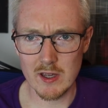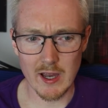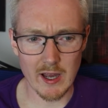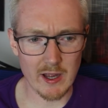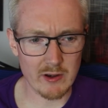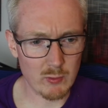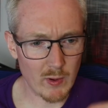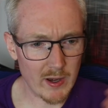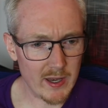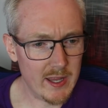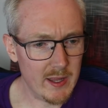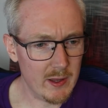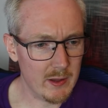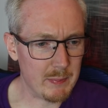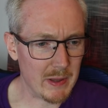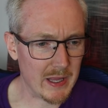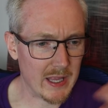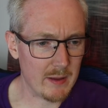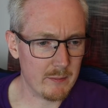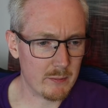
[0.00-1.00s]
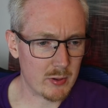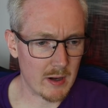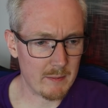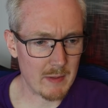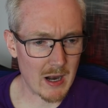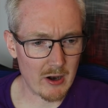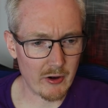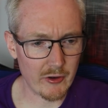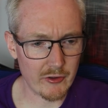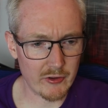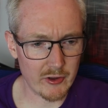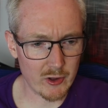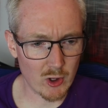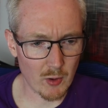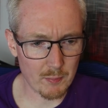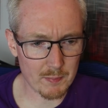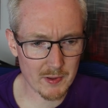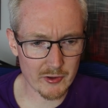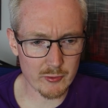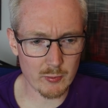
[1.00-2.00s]
And when he became Primaris, he
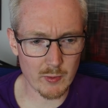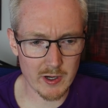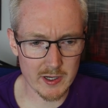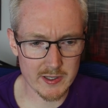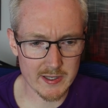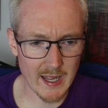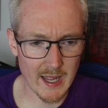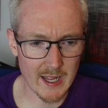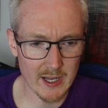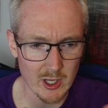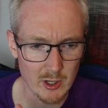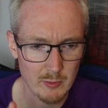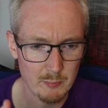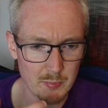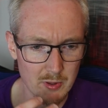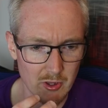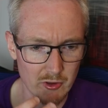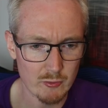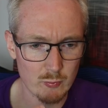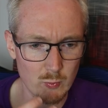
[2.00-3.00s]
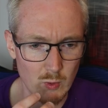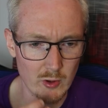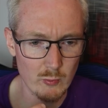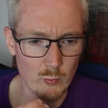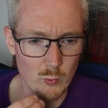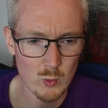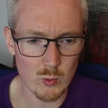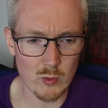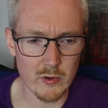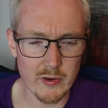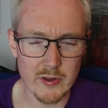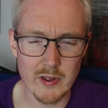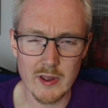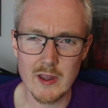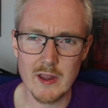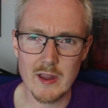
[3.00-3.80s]
got +1 attack and +1 wound,